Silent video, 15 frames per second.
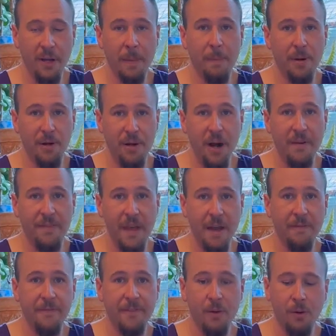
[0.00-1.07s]
burn off
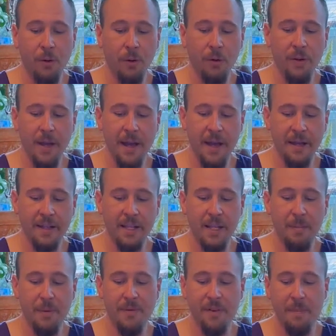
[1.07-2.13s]
that fuel and
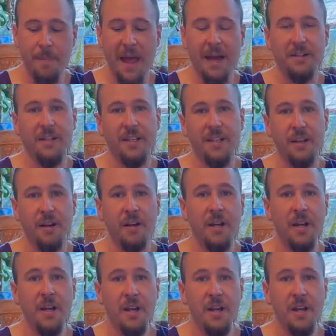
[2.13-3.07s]
keep moving back to here.